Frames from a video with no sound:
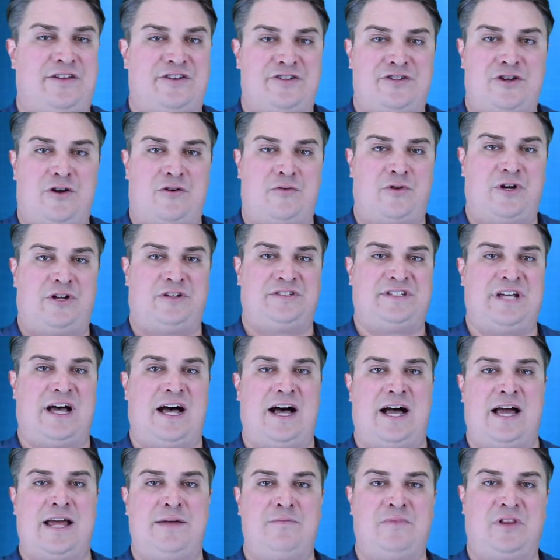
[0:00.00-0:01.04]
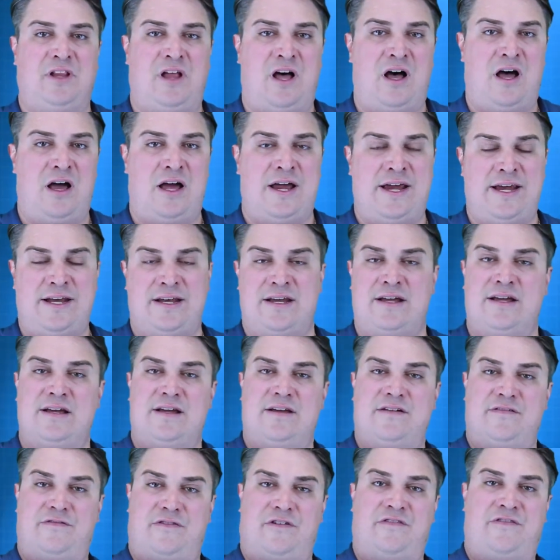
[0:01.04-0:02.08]
there's no real timeline
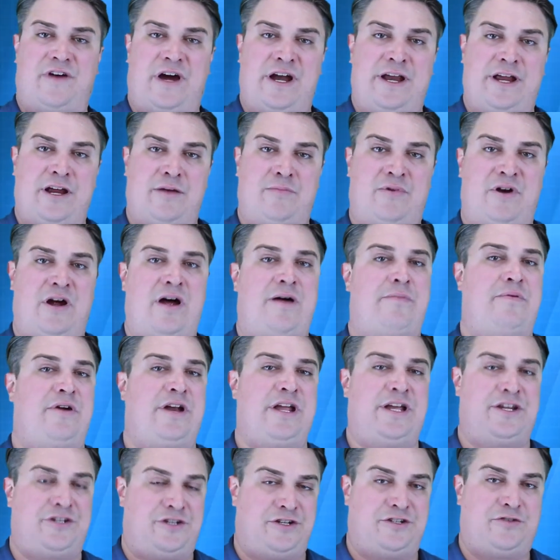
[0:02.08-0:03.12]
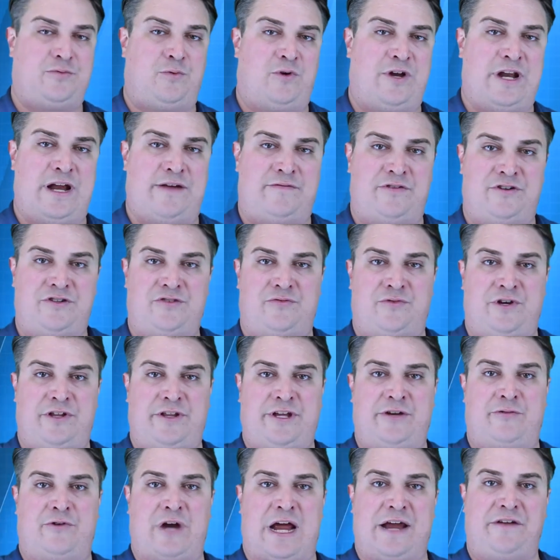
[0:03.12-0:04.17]
for finding a property. It's just whatever's
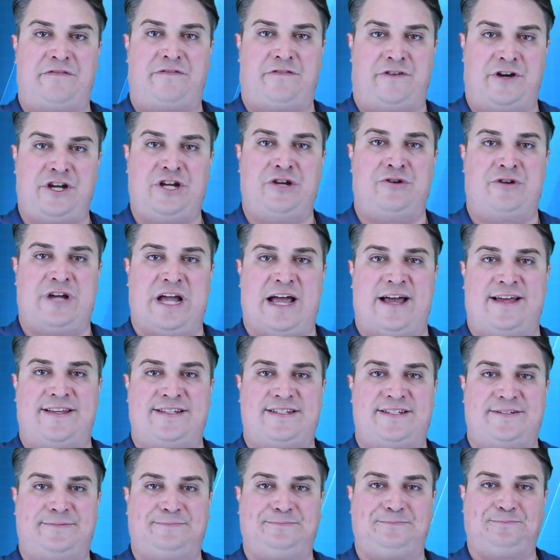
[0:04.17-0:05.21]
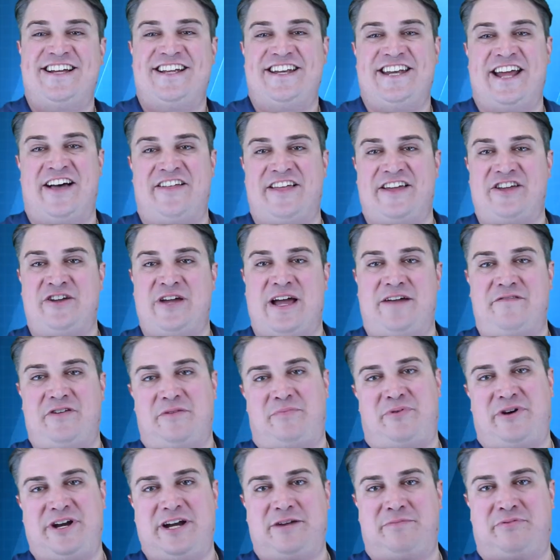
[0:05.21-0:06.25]
really right for you guys. Now that you have
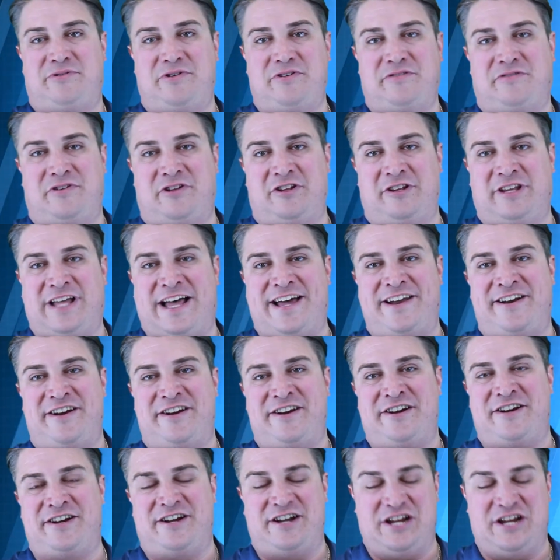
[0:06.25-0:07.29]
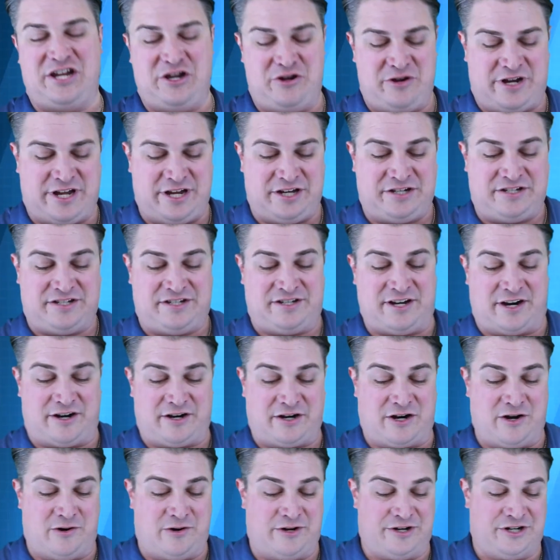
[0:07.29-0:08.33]
your pre-approval letter, you can
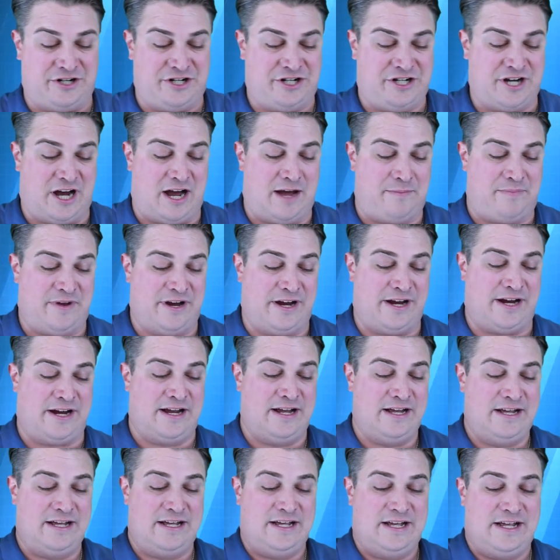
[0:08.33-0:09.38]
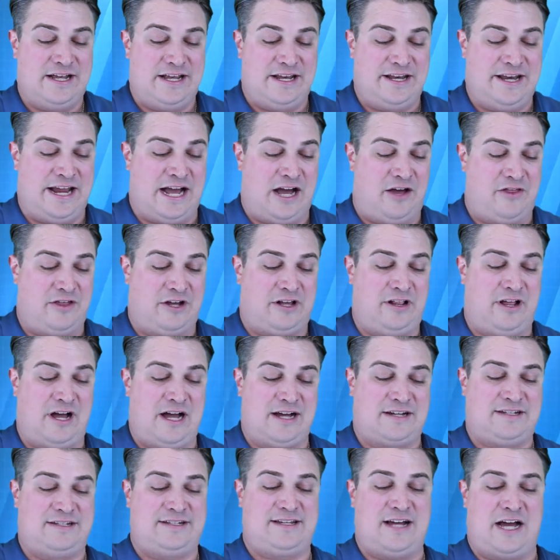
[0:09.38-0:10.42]
start going shopping. Now the
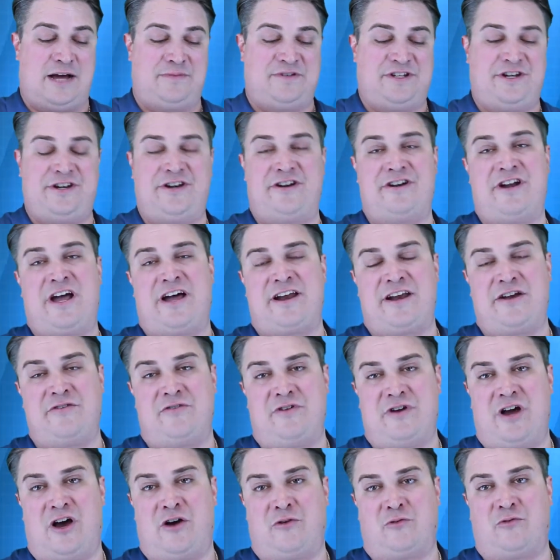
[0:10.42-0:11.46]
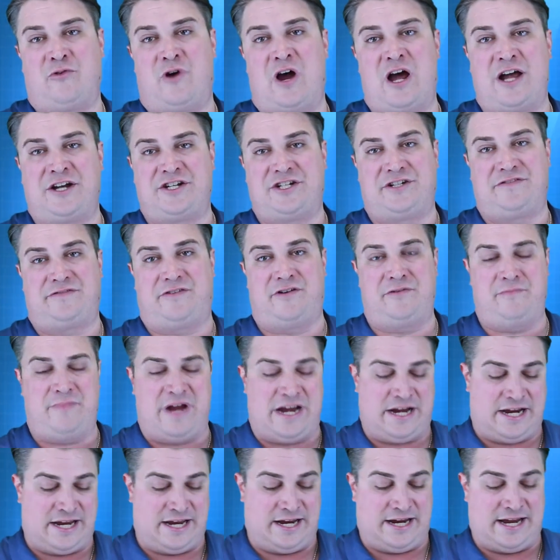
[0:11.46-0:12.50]
clock stops and you're not in a rush for
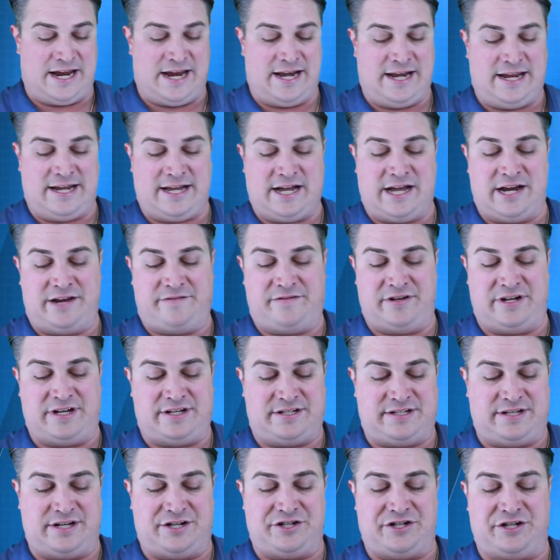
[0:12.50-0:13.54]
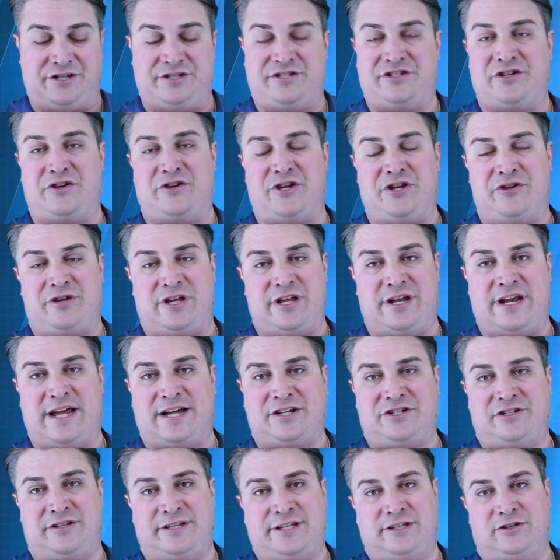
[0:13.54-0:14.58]
making any kind of a decision, so you can
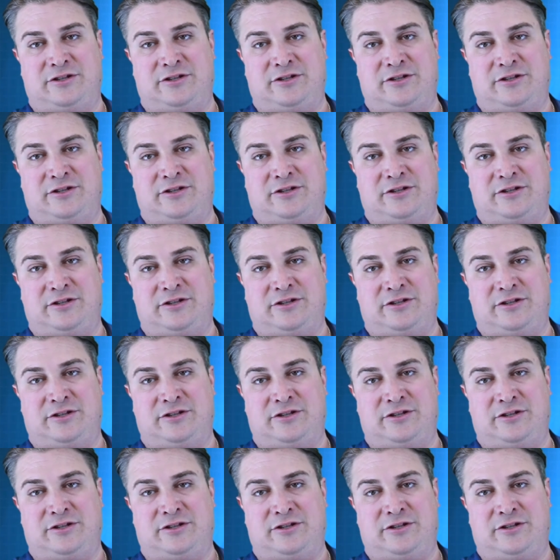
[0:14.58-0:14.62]
actually